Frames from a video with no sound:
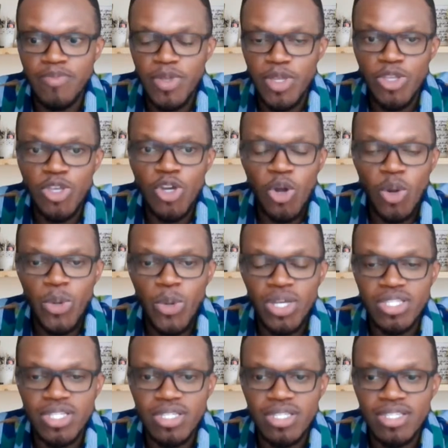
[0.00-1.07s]
young
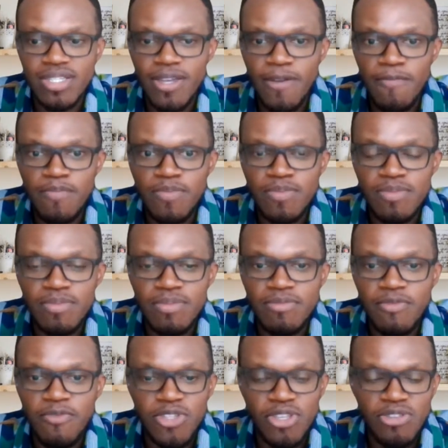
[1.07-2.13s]
persons.
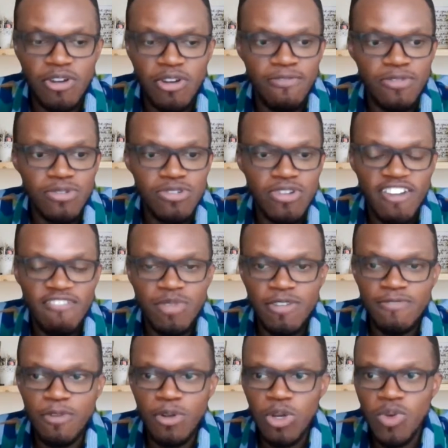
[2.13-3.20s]
For those of you who have
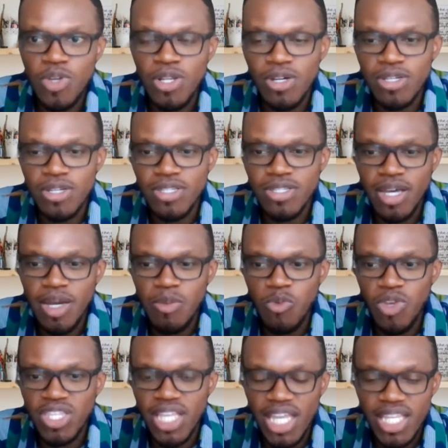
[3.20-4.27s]
been following us,
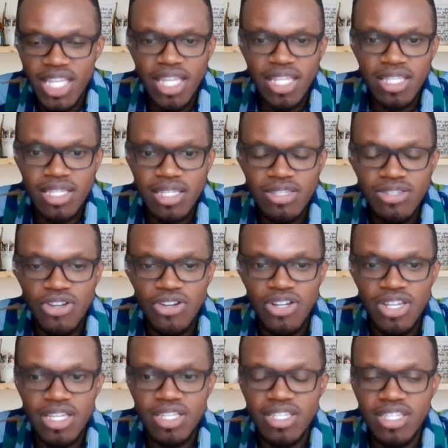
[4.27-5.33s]
we started this
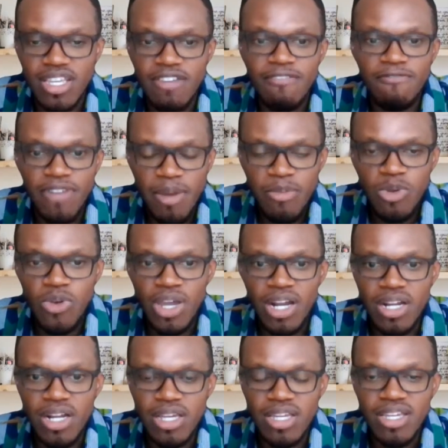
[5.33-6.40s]
series in
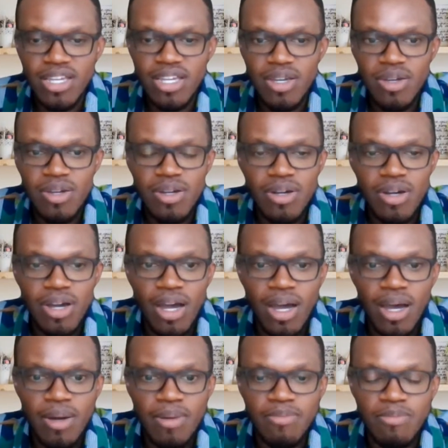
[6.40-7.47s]
February.
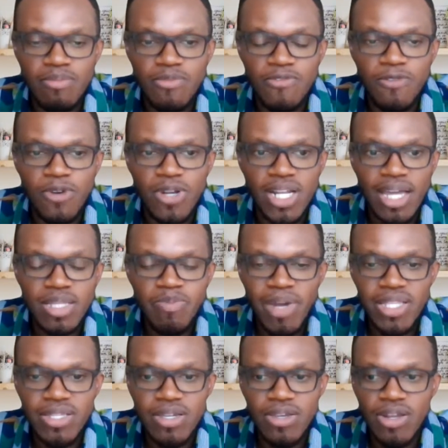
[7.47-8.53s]
For that
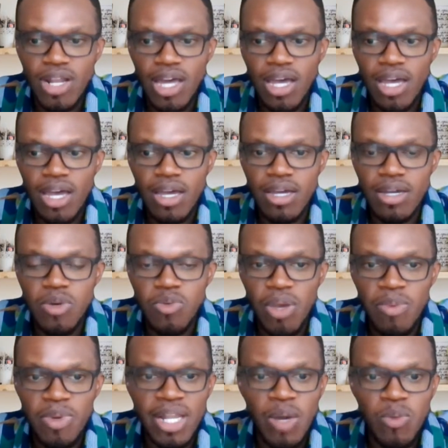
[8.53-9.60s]
particular
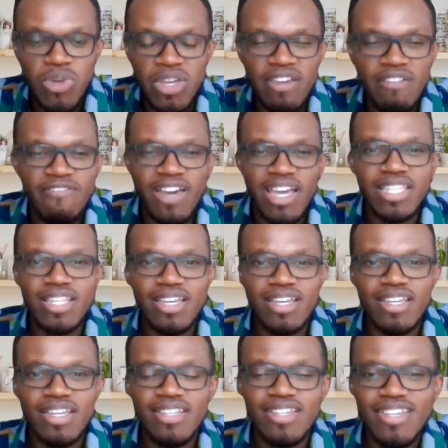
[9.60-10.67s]
webinar, we
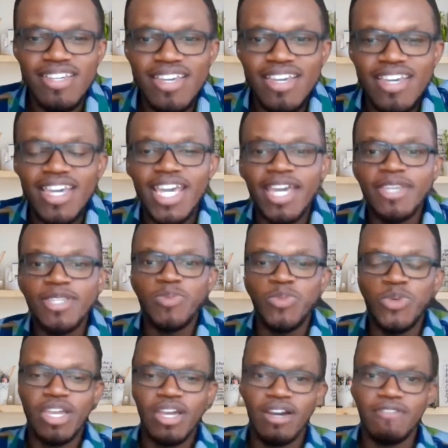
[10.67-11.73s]
invited a
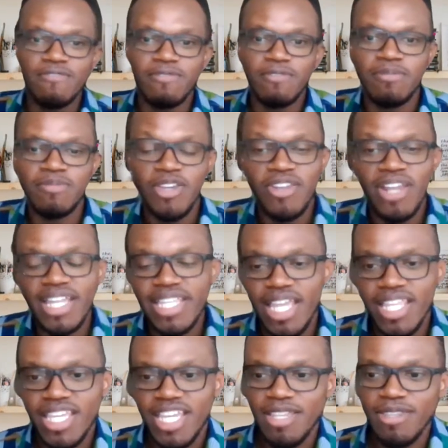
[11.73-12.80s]
speaker from the
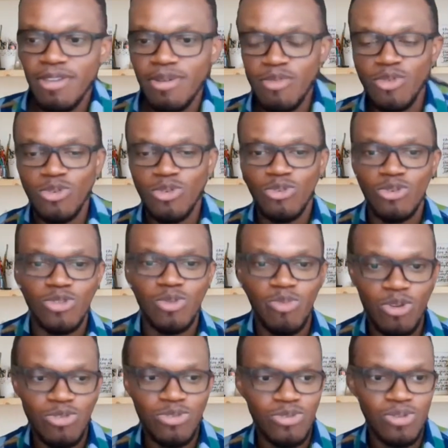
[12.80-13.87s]
United Kingdom who
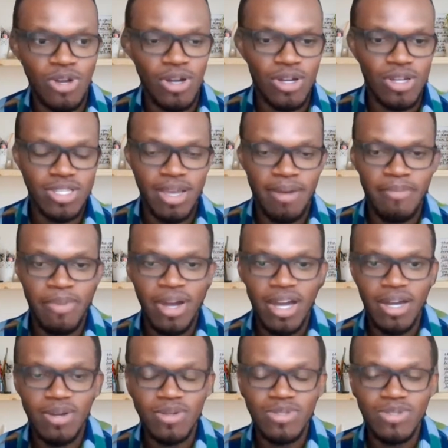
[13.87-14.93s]
spoke to us
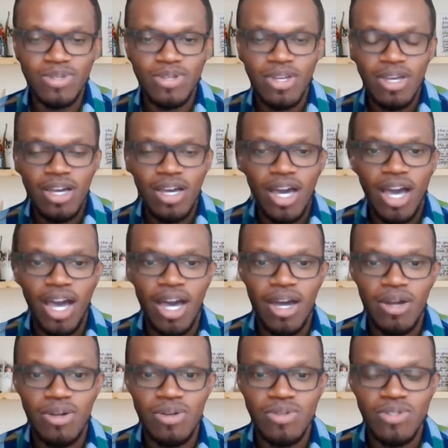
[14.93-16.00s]
about
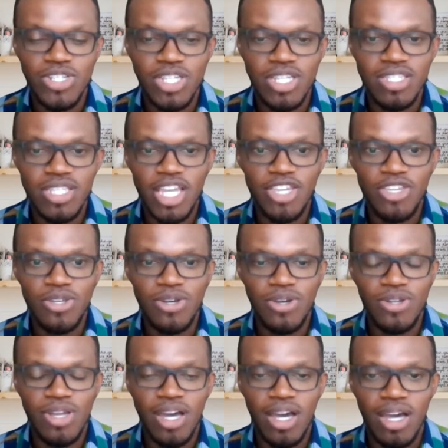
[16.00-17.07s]
how she
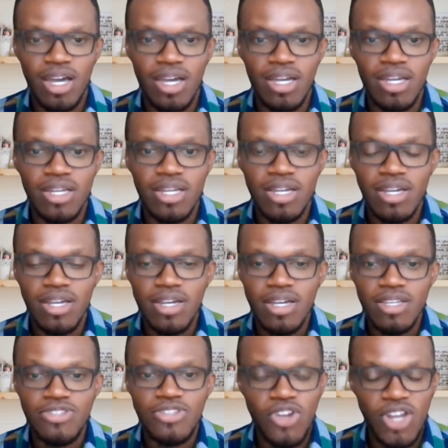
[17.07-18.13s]
secured her
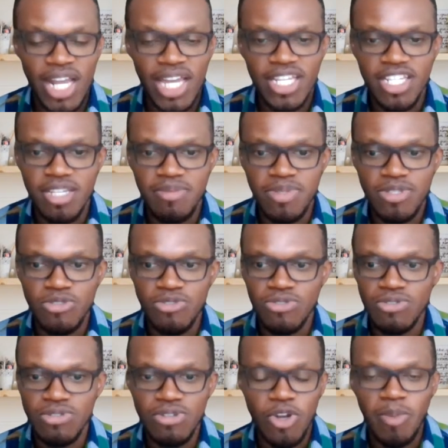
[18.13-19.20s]
scholarships
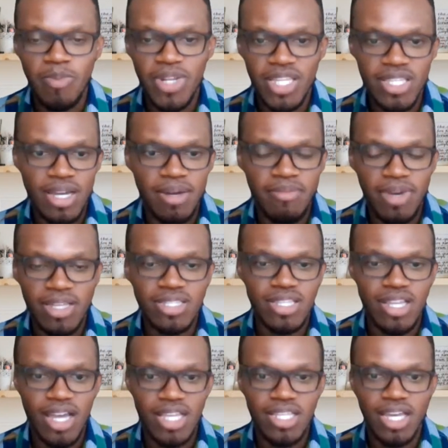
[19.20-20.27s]
to complete her
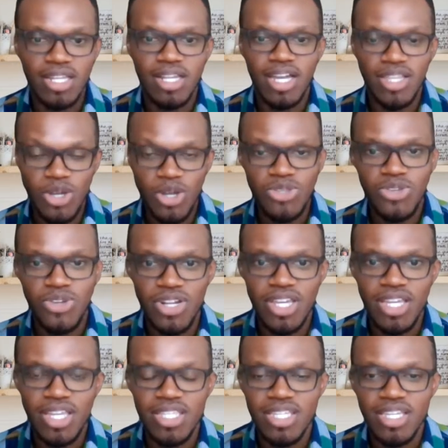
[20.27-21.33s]
master's and her
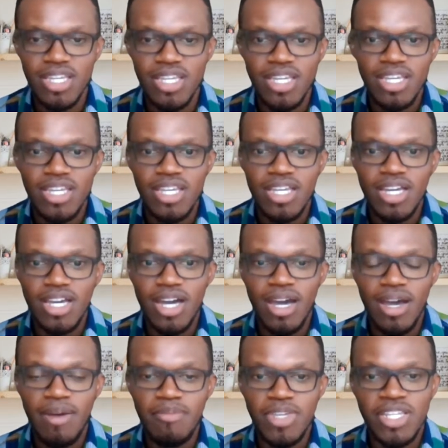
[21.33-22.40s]
doctorate
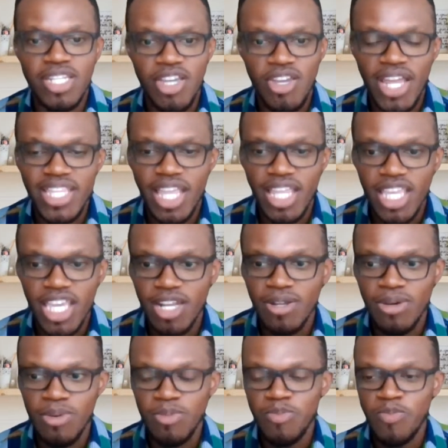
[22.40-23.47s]
in the United
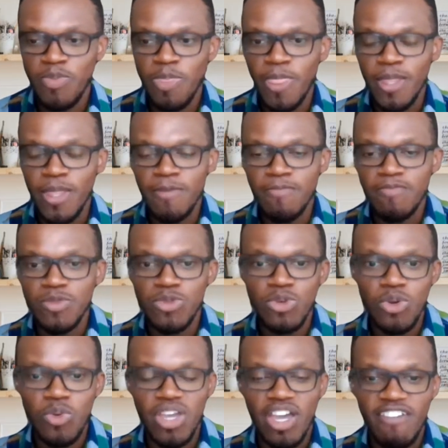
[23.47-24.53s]
Kingdom.
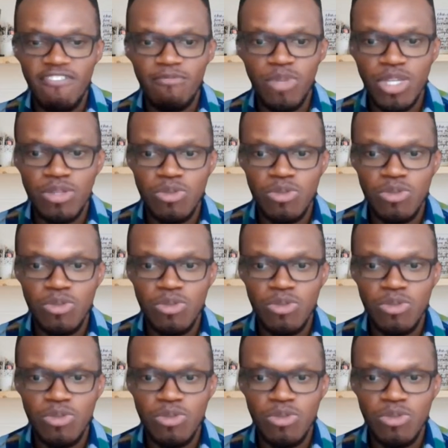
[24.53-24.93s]
So we have been